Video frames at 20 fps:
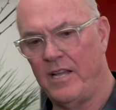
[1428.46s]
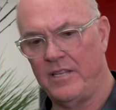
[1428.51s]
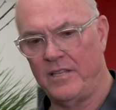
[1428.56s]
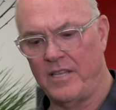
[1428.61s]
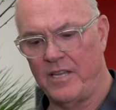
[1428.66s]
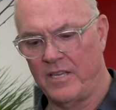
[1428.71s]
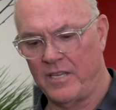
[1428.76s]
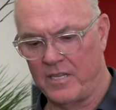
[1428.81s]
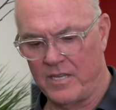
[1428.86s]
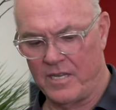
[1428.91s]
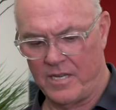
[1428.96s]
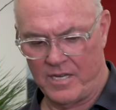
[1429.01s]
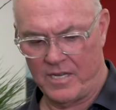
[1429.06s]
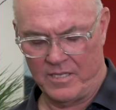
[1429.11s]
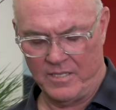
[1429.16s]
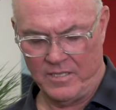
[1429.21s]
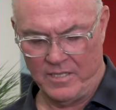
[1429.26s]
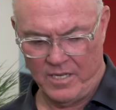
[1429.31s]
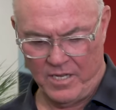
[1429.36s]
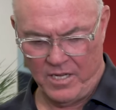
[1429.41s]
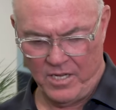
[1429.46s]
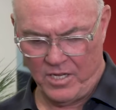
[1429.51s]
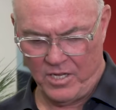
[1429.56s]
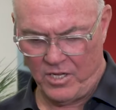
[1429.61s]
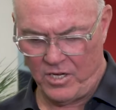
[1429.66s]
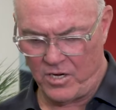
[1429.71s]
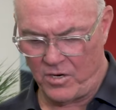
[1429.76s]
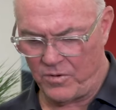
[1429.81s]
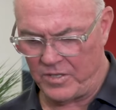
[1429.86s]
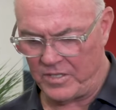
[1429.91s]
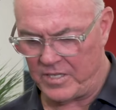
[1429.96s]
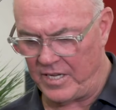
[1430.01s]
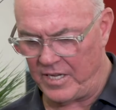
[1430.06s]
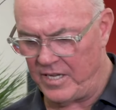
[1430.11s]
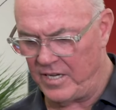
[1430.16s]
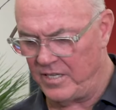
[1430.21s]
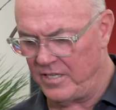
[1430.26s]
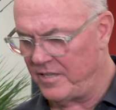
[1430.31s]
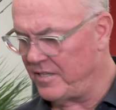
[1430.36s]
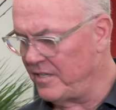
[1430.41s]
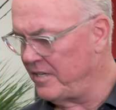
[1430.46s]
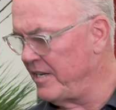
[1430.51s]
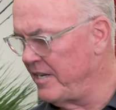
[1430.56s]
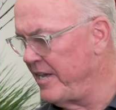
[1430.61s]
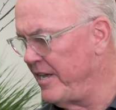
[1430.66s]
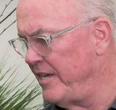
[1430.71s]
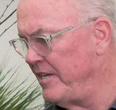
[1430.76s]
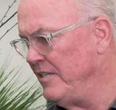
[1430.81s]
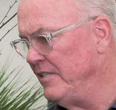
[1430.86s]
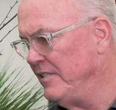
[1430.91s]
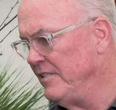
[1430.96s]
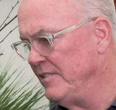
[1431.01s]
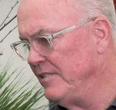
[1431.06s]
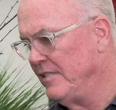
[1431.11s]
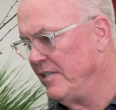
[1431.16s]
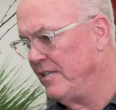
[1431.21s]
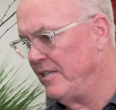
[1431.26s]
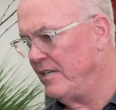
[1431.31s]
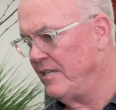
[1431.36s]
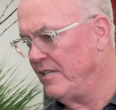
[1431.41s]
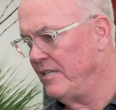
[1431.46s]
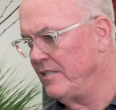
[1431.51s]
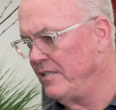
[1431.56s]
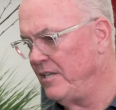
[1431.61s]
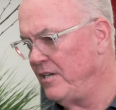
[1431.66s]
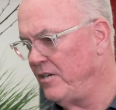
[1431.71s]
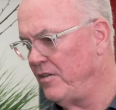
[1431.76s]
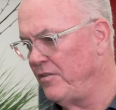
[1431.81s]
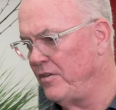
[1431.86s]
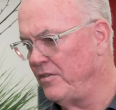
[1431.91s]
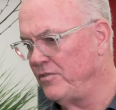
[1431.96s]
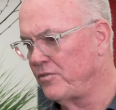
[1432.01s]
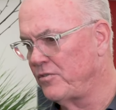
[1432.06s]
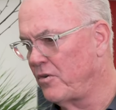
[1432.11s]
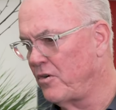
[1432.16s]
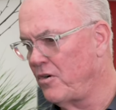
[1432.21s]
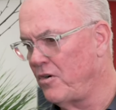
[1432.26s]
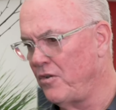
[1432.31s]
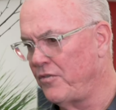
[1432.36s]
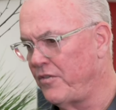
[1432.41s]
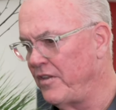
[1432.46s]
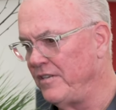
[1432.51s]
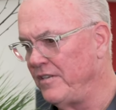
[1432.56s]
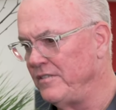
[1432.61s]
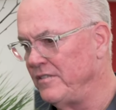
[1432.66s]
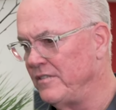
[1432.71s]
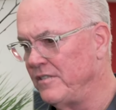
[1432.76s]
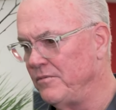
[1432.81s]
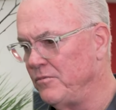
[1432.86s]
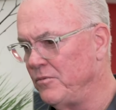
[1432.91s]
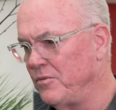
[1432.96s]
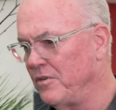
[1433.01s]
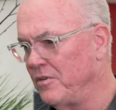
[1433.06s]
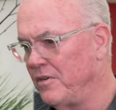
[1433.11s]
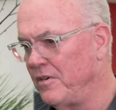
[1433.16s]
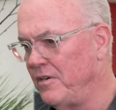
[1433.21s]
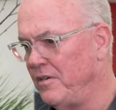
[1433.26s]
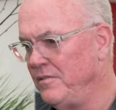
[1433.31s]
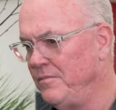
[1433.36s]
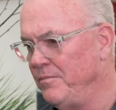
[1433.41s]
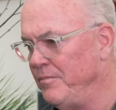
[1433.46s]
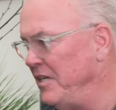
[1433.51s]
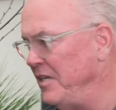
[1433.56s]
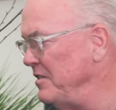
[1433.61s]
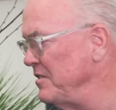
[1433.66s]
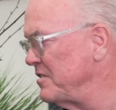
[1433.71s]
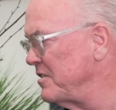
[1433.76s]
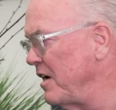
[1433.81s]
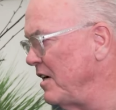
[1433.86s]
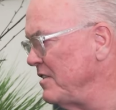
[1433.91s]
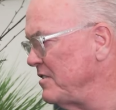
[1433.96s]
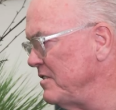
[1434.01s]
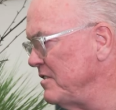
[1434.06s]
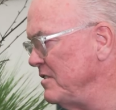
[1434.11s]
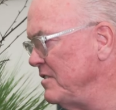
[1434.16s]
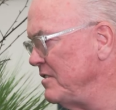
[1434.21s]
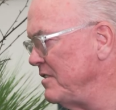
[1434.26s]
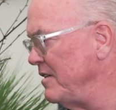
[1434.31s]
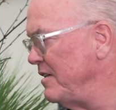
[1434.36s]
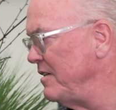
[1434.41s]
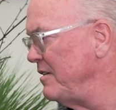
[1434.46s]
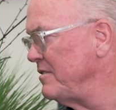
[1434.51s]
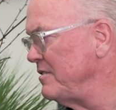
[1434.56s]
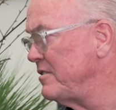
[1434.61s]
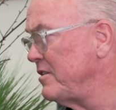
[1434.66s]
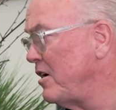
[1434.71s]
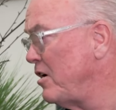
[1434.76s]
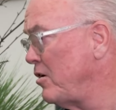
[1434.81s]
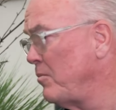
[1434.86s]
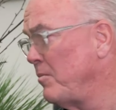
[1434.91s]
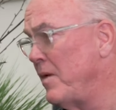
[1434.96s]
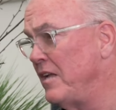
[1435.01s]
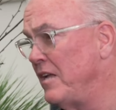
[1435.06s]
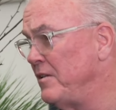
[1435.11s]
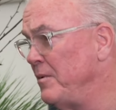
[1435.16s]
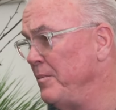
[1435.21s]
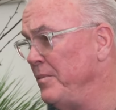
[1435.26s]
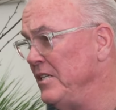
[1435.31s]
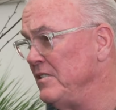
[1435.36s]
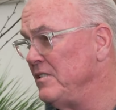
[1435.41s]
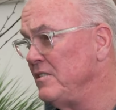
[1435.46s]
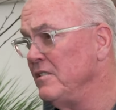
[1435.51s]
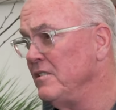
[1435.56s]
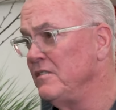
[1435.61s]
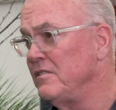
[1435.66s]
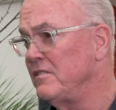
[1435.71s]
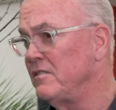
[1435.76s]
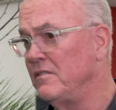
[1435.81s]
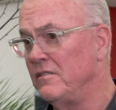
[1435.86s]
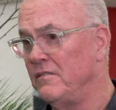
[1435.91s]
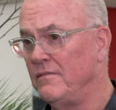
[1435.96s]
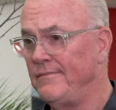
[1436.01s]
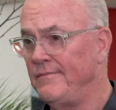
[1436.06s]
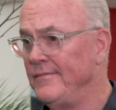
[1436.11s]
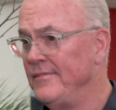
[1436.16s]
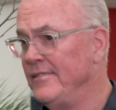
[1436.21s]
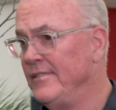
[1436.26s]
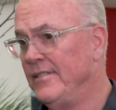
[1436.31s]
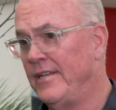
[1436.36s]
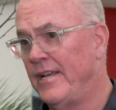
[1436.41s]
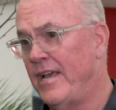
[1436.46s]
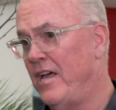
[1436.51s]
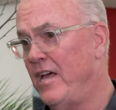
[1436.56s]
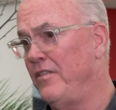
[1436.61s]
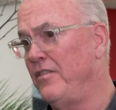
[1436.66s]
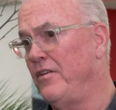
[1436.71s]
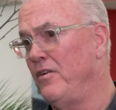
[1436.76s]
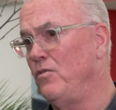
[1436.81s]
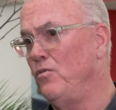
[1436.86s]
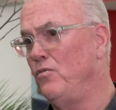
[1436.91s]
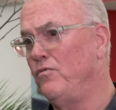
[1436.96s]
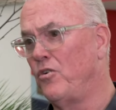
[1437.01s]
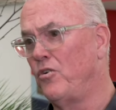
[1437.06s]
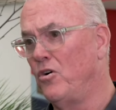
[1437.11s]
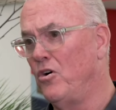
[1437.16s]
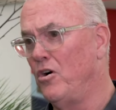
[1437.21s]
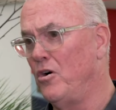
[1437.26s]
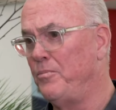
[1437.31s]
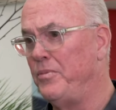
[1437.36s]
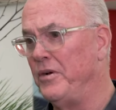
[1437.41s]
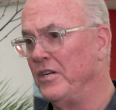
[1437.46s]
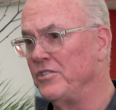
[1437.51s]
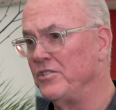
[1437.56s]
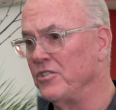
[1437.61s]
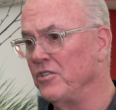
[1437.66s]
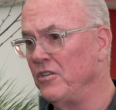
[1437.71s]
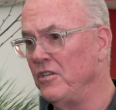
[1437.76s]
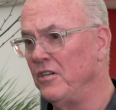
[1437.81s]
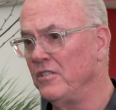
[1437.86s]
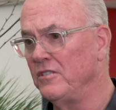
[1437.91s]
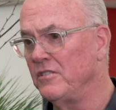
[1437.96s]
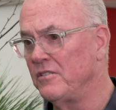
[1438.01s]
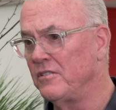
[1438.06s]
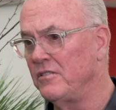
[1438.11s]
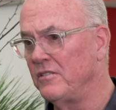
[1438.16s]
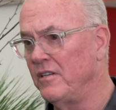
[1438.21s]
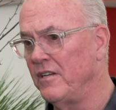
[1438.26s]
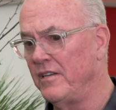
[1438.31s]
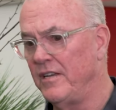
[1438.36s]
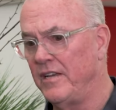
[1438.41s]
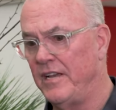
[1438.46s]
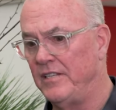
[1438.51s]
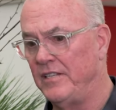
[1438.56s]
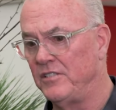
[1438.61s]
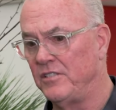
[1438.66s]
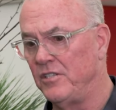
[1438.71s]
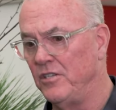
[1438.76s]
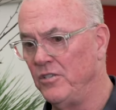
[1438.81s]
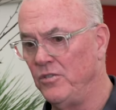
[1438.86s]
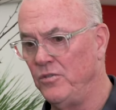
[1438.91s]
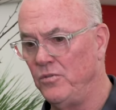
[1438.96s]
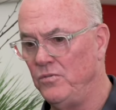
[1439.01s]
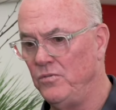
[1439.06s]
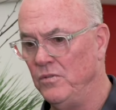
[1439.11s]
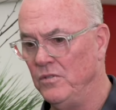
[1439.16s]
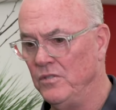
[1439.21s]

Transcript: I, I think, uh, you know, at the end of the day, uh, you know, those are all things that we're going to be discussing. And it's all about the business and how the overall picture looks uh, as to who,